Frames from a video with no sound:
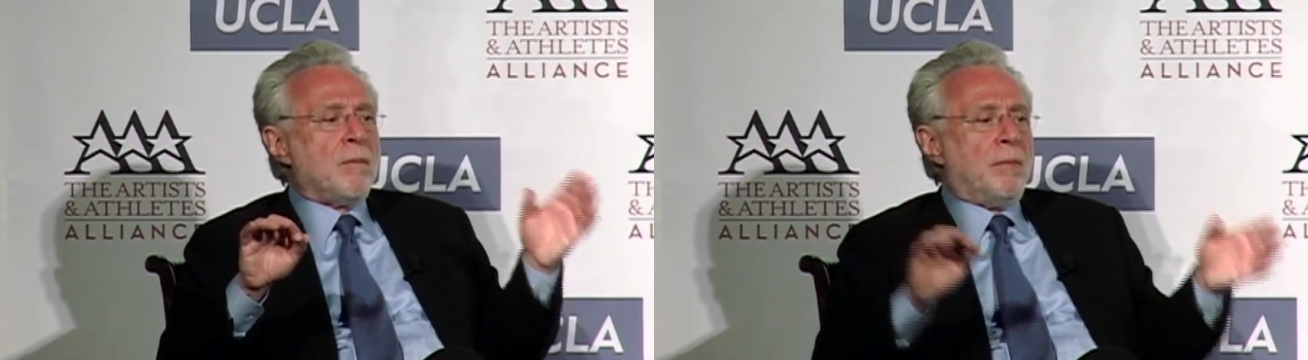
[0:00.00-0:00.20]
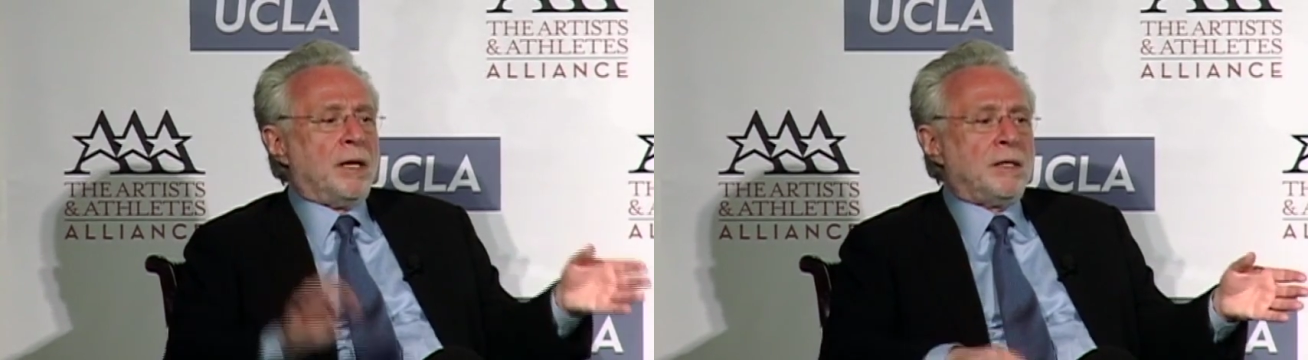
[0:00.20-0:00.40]

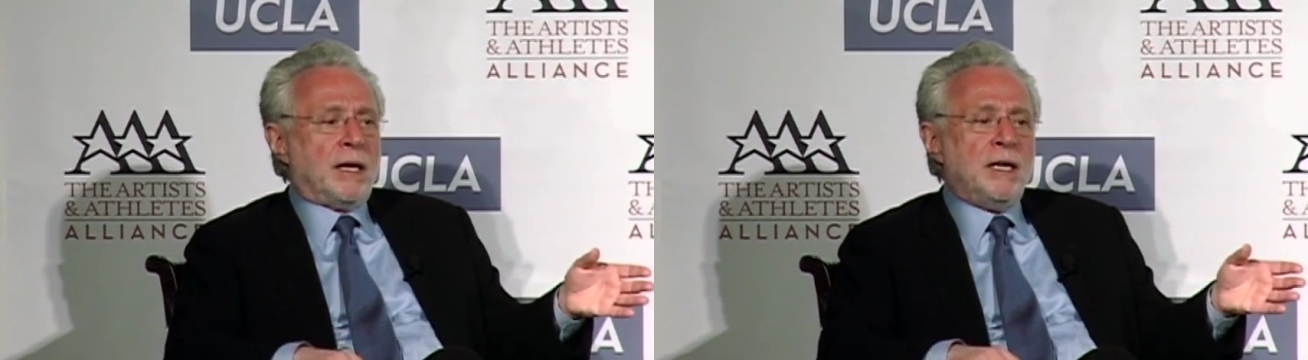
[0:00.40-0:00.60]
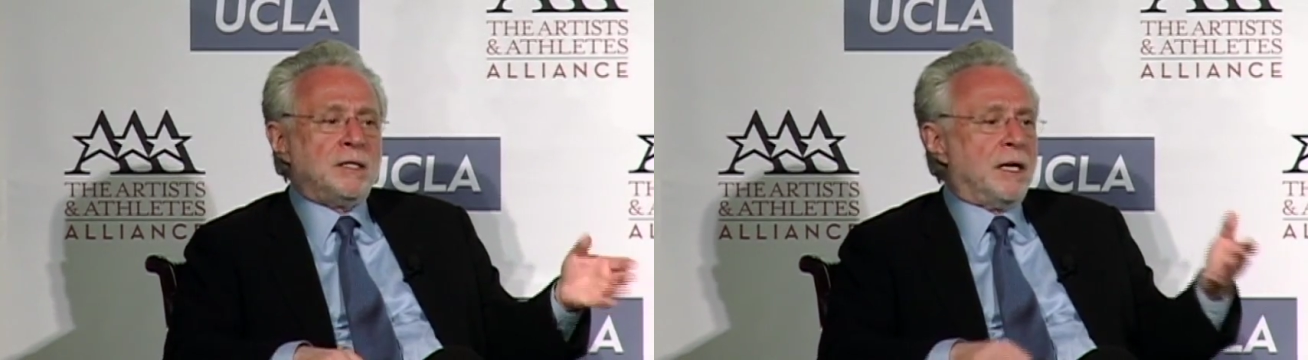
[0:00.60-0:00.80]
But
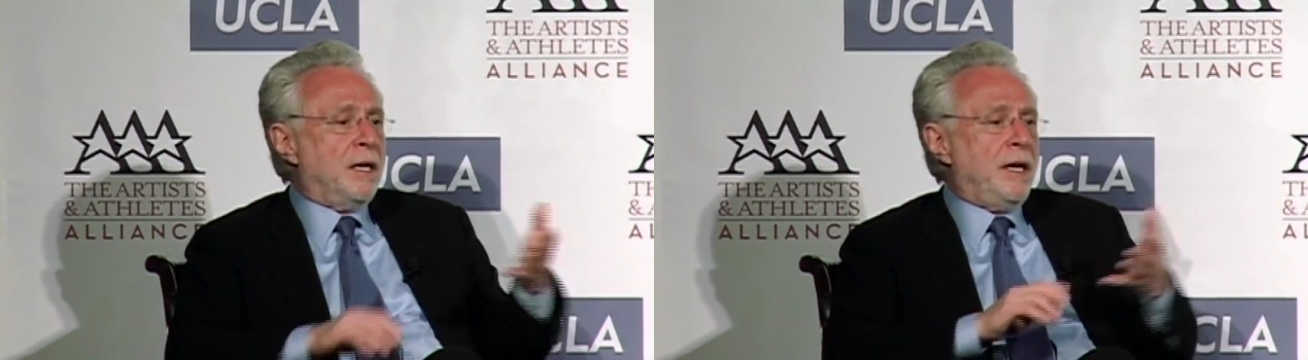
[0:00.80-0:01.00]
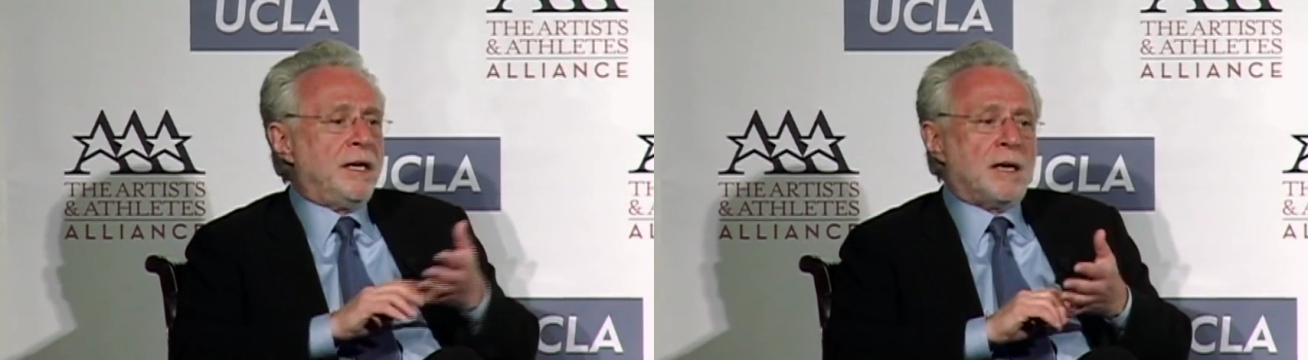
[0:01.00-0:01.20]
he's going
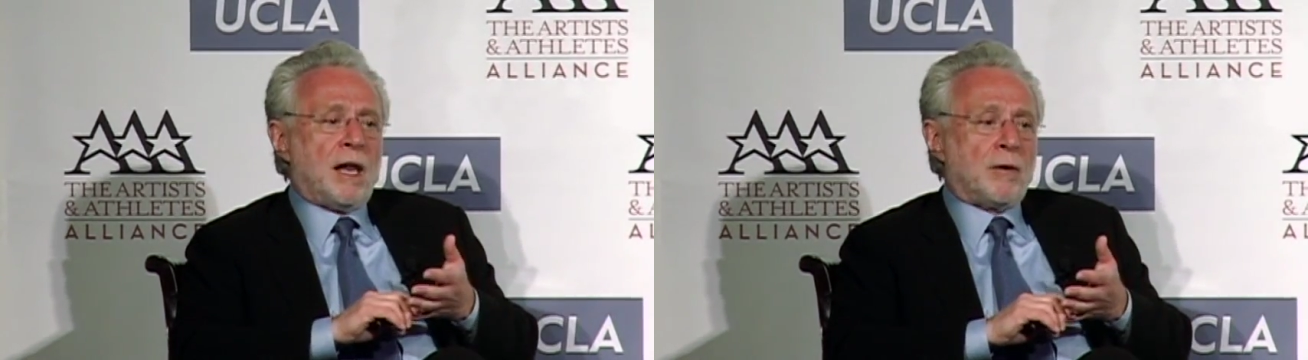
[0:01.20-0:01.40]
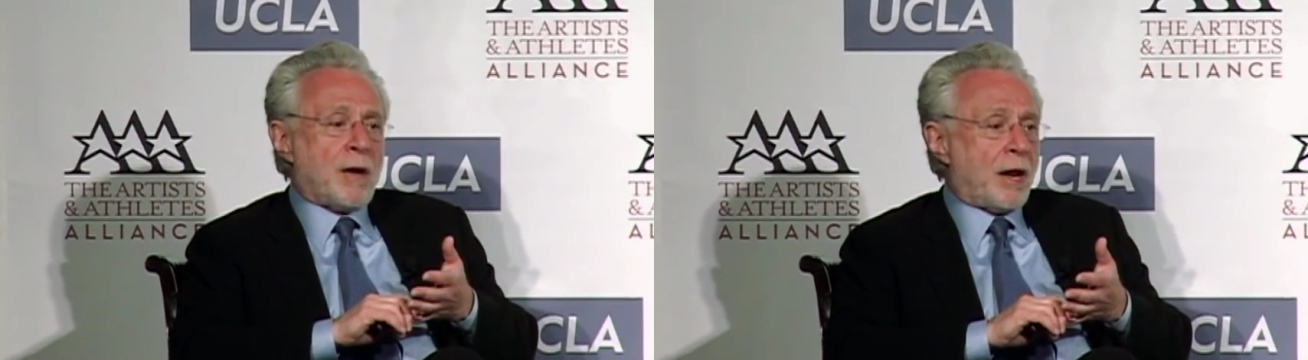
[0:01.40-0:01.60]
to need
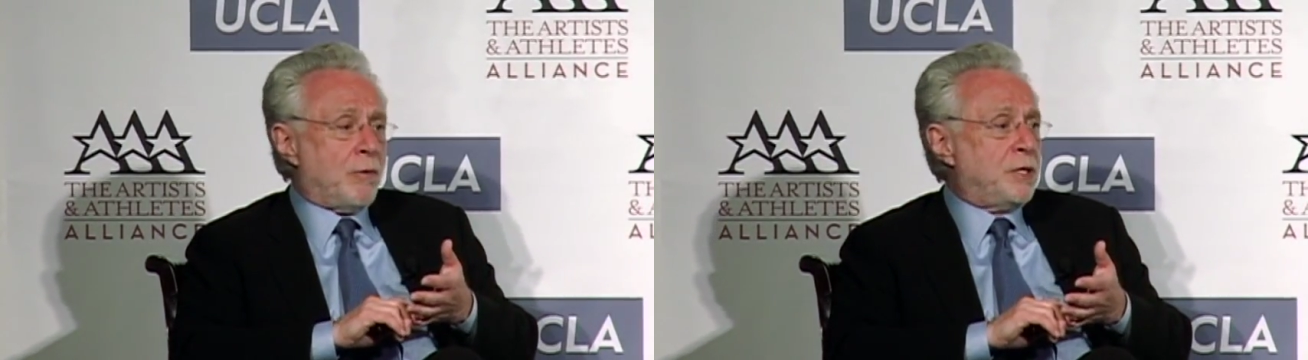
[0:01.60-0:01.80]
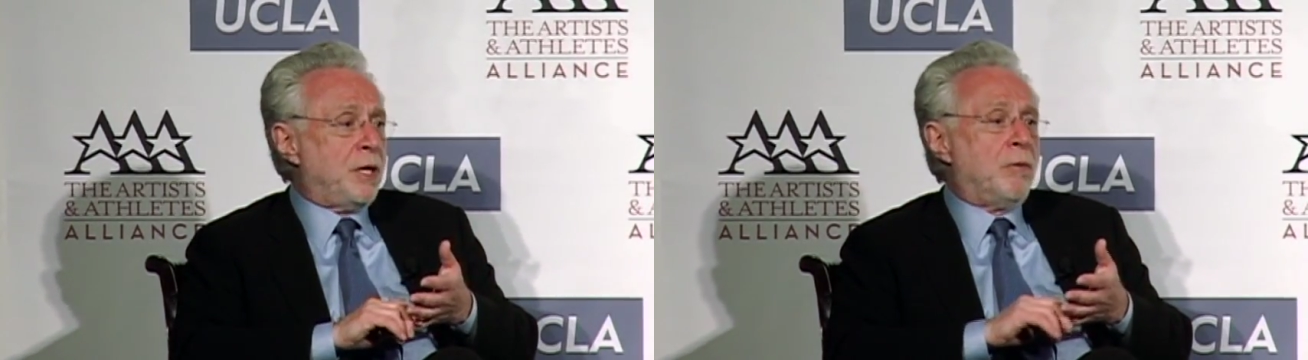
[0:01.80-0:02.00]
Colorado,
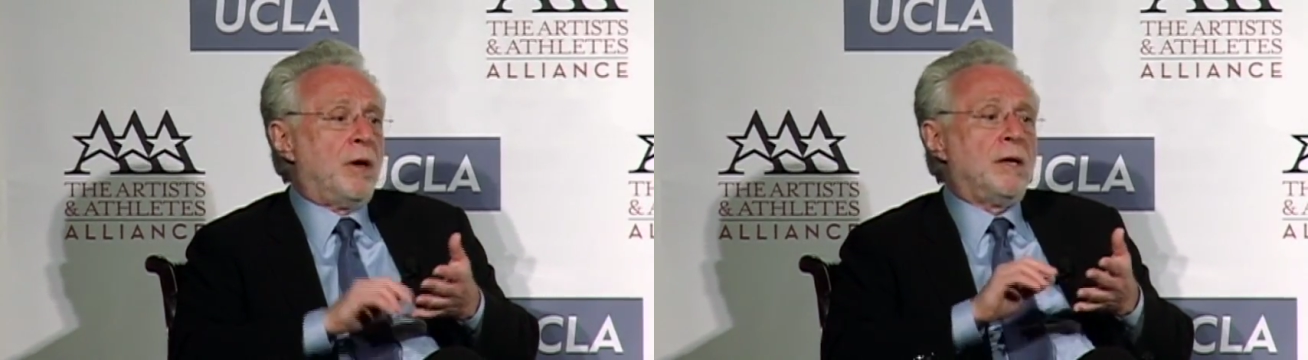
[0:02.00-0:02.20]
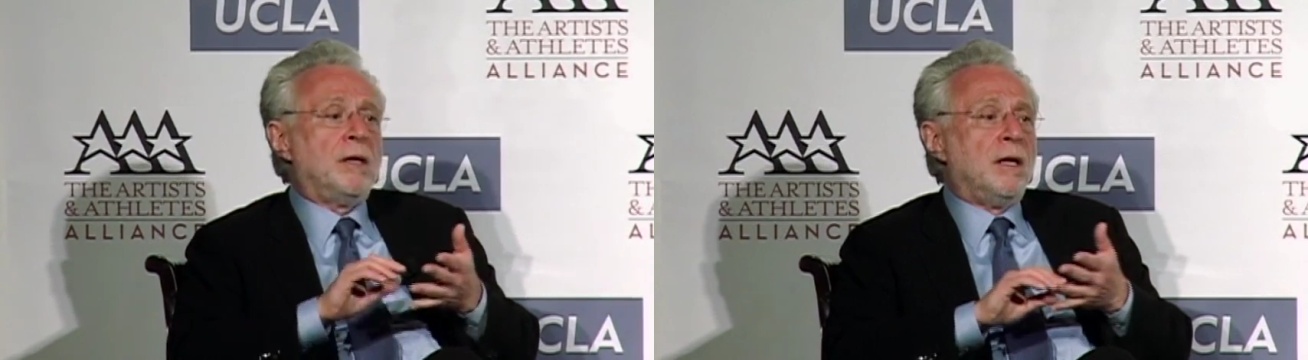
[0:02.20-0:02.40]
which he
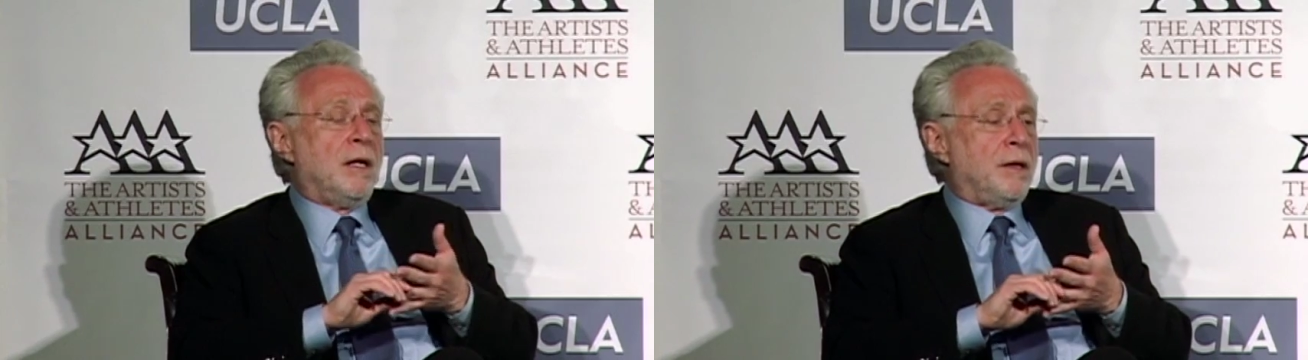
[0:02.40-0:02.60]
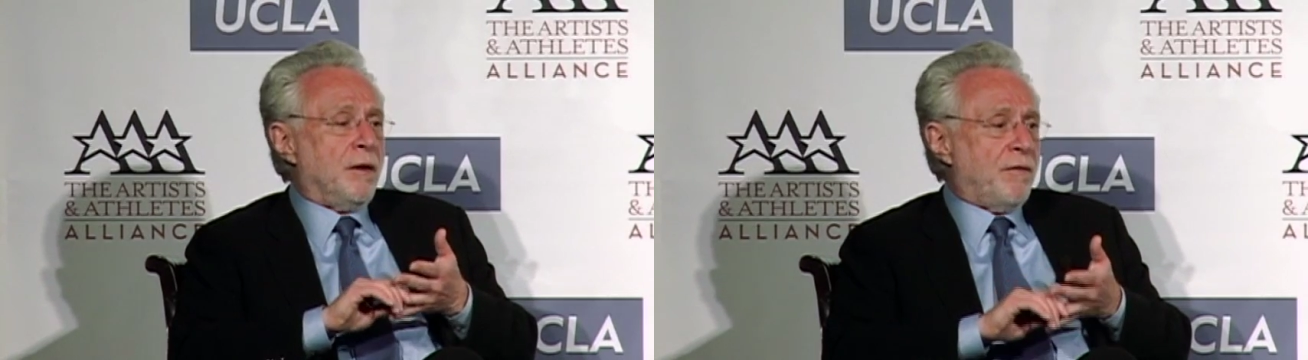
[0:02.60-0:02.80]
won,
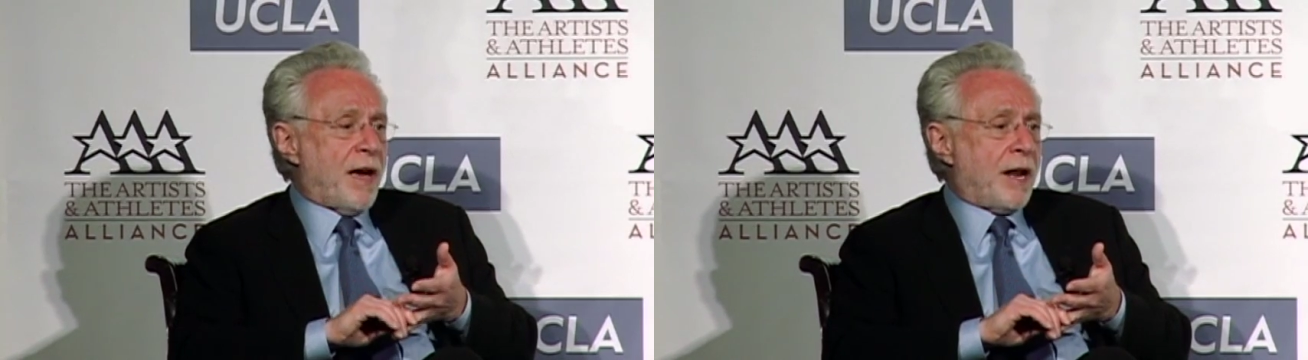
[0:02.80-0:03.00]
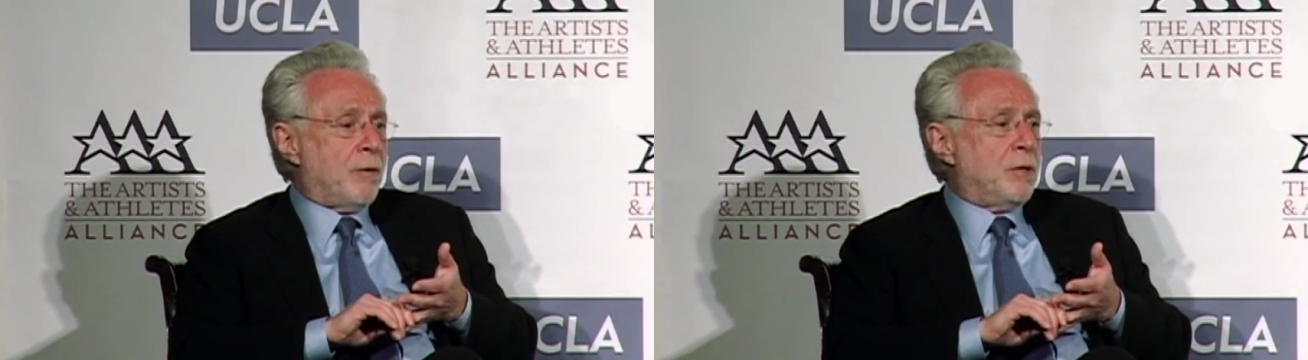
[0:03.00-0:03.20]

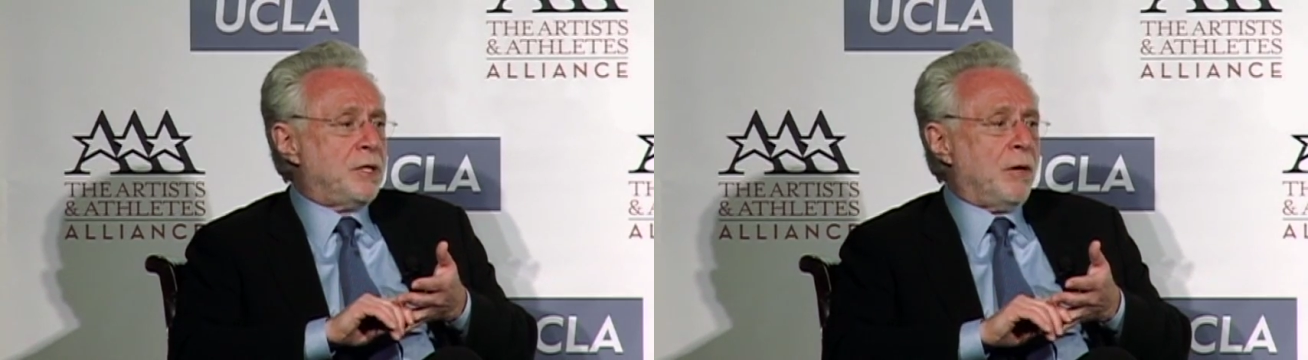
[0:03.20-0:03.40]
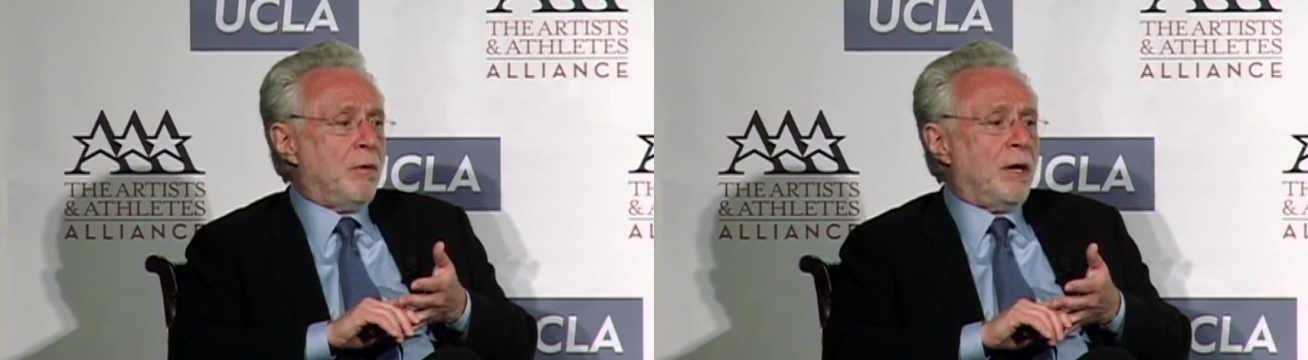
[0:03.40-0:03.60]
Nevada,
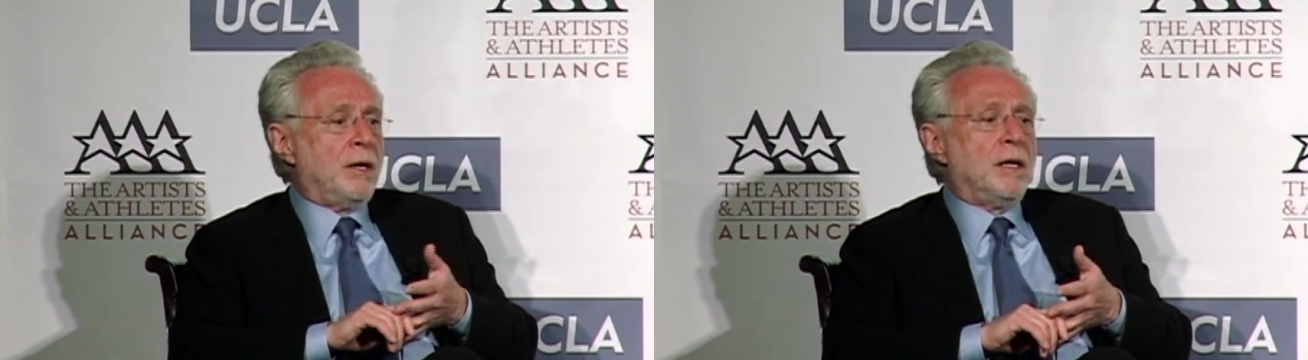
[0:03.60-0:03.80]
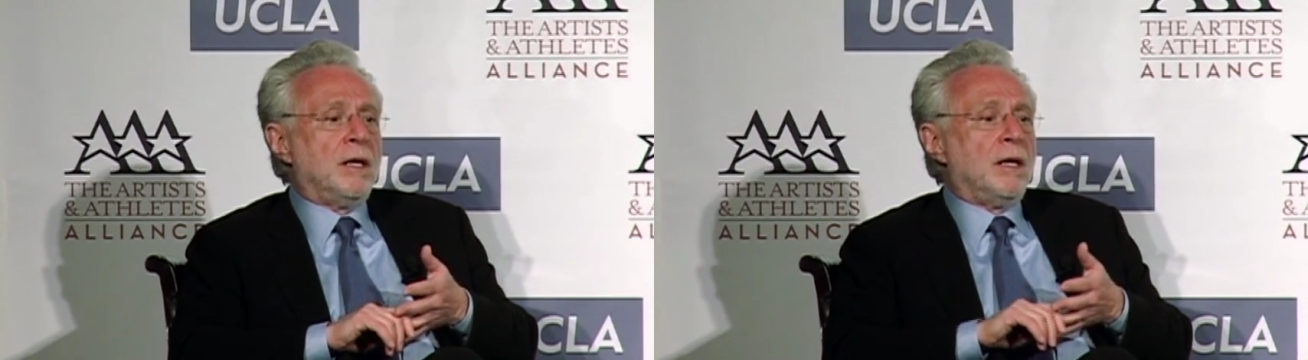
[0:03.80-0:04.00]
which he won,